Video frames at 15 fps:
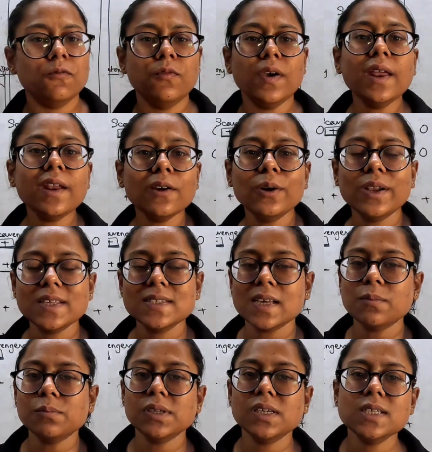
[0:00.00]
A very good
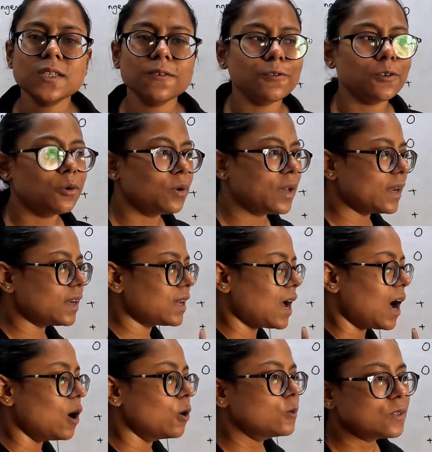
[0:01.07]
example is if you look at
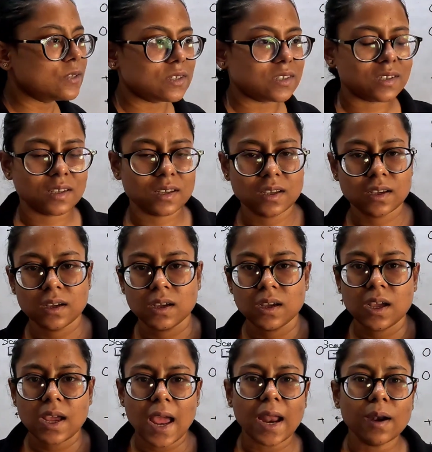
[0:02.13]
cows
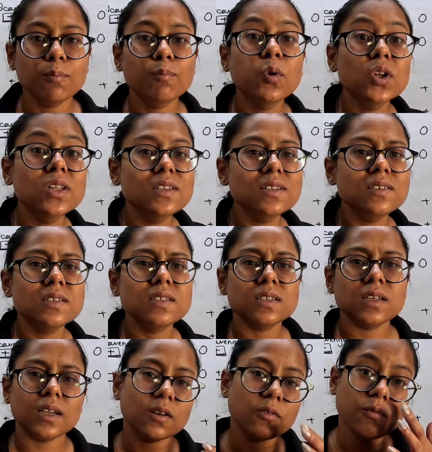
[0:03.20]
and
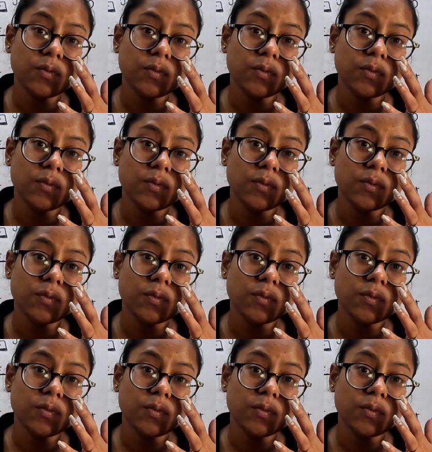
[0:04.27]
bulls in a